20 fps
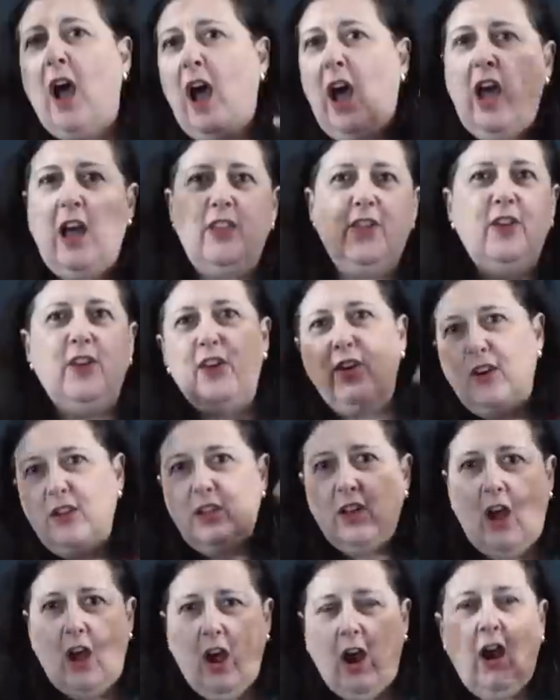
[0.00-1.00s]

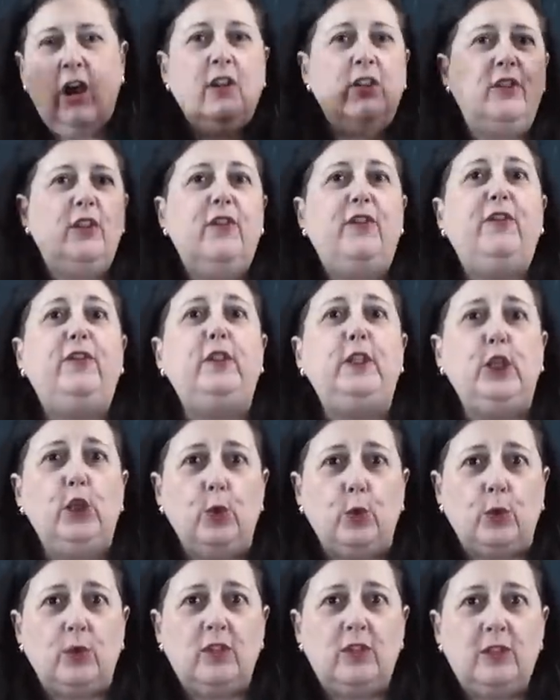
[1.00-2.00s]
Others are the
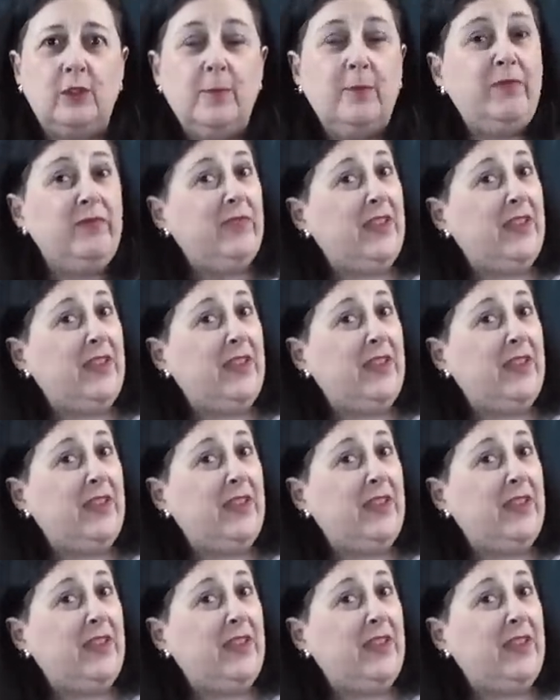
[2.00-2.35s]
flukes.